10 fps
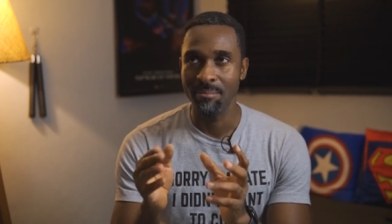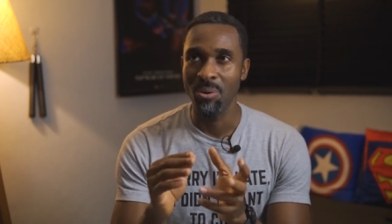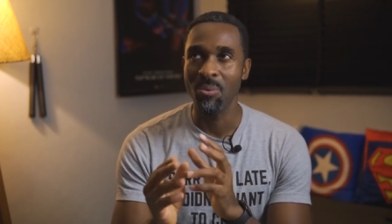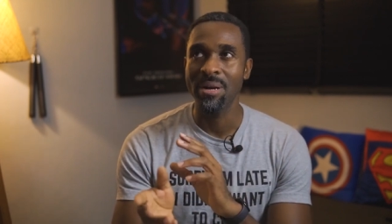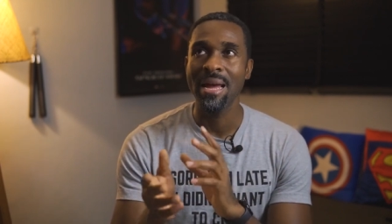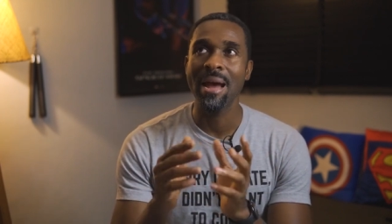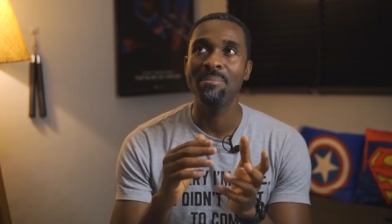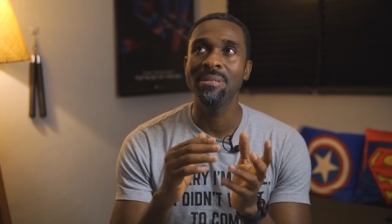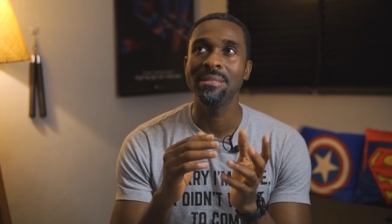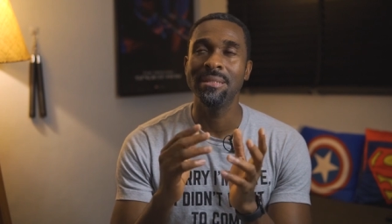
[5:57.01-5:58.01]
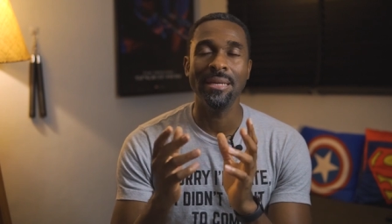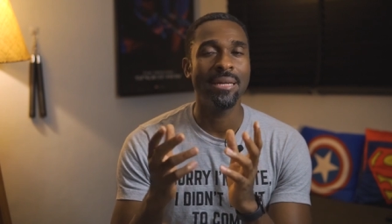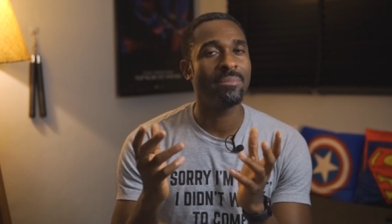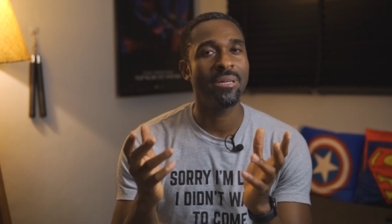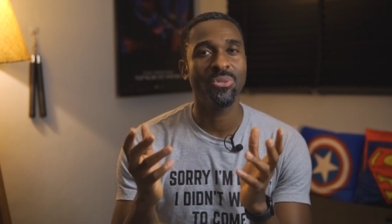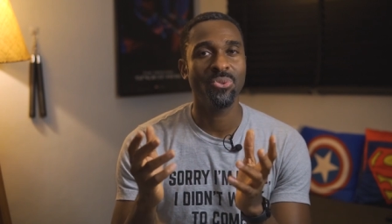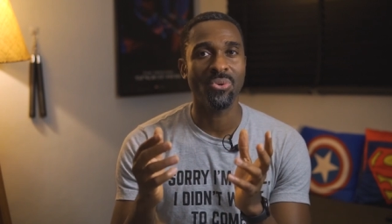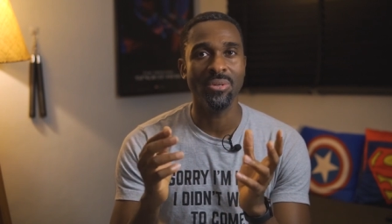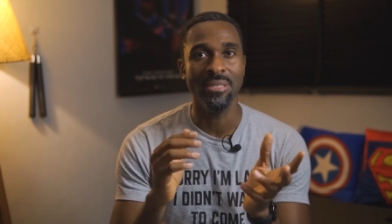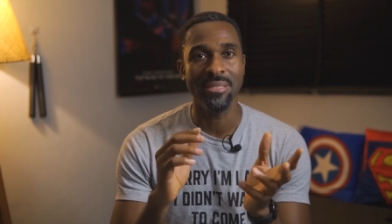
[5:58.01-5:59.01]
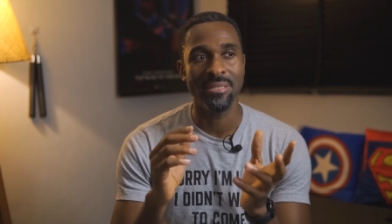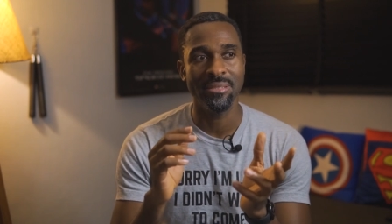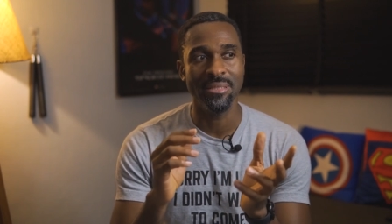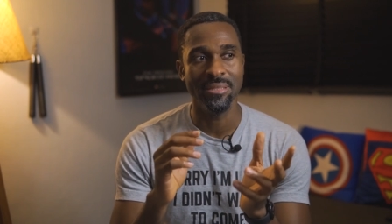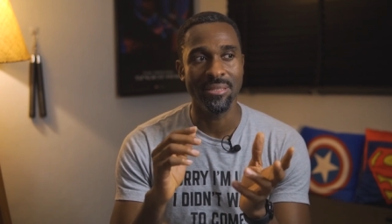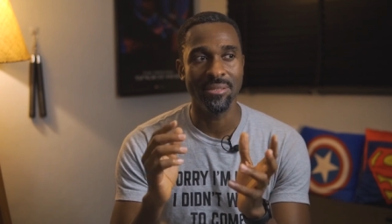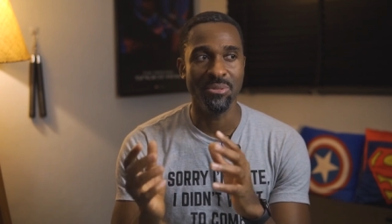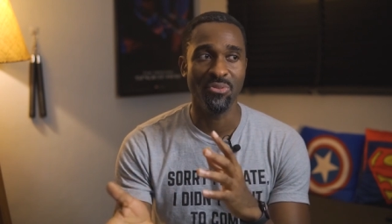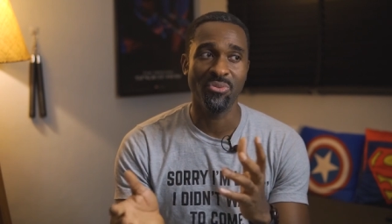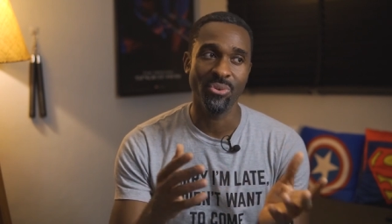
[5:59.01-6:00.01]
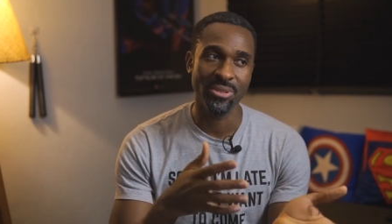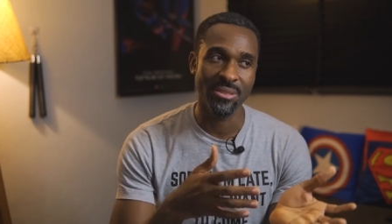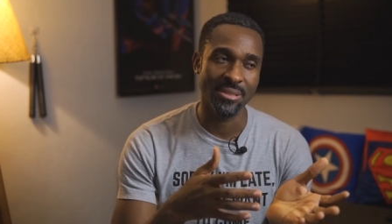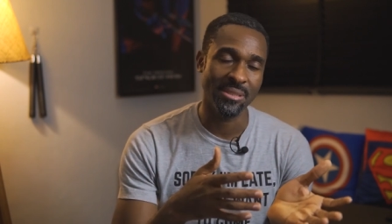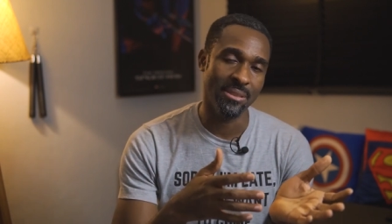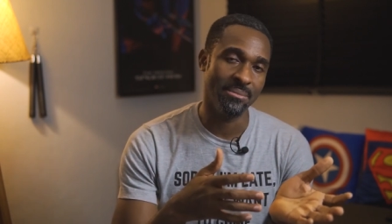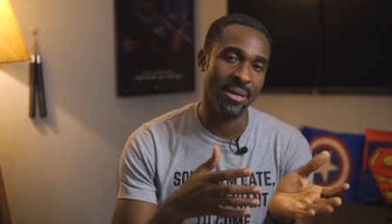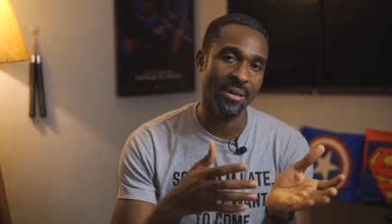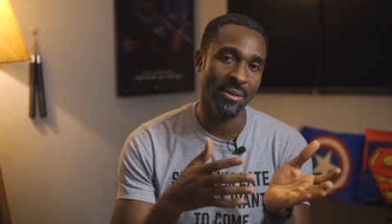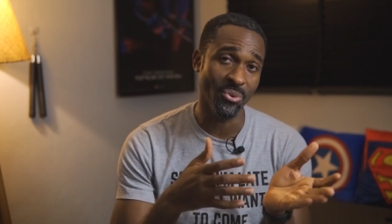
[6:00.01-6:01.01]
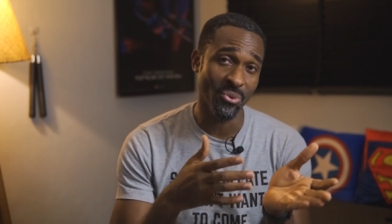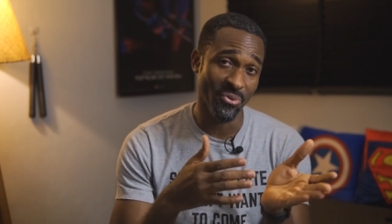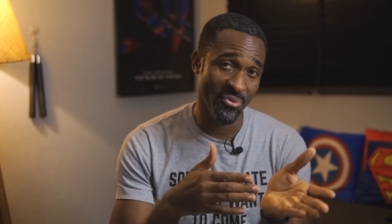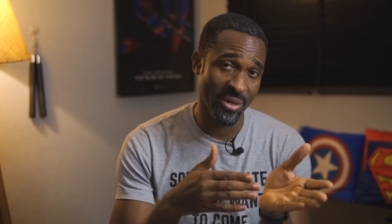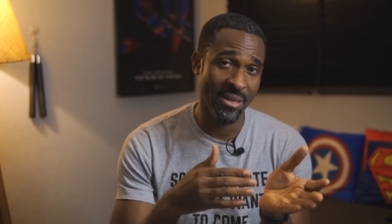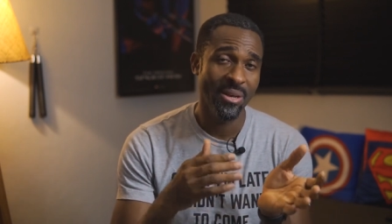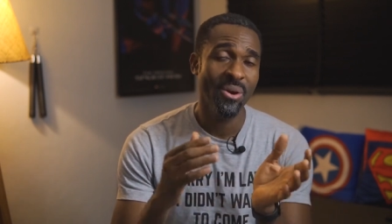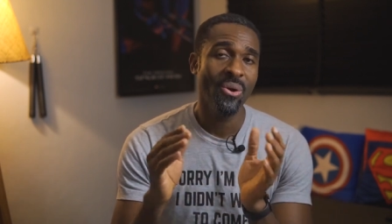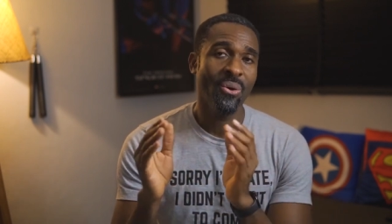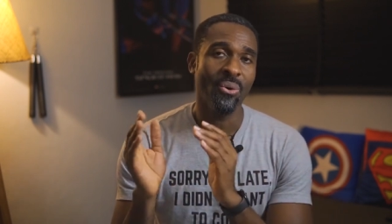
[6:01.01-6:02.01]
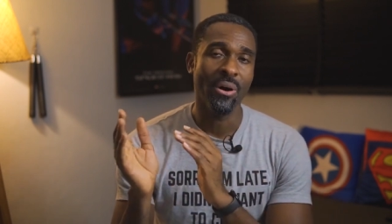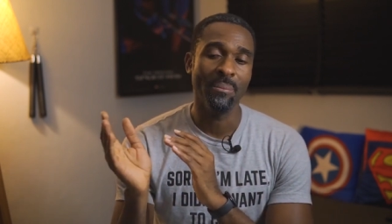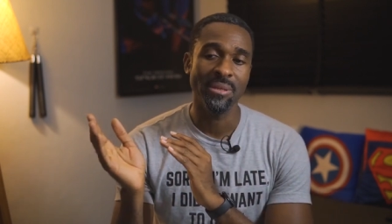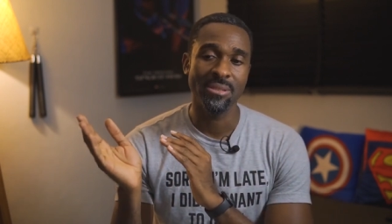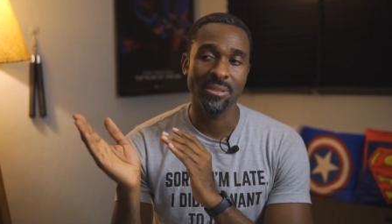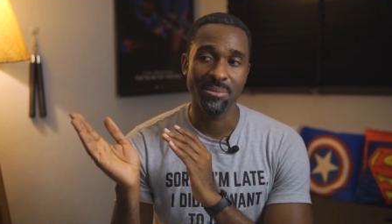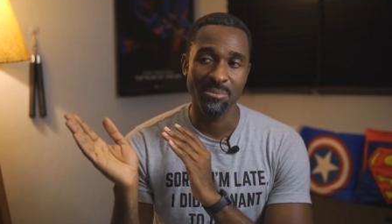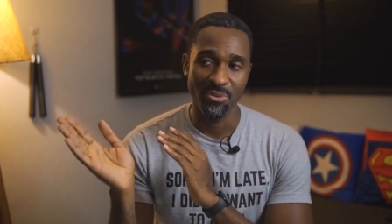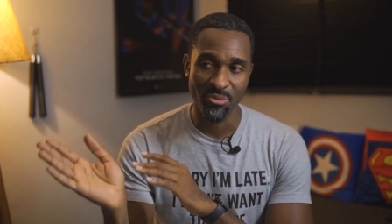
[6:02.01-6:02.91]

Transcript: But what happens then? I'm not sure. Is it is it going to be forced to see my Google Fit or am I just going to be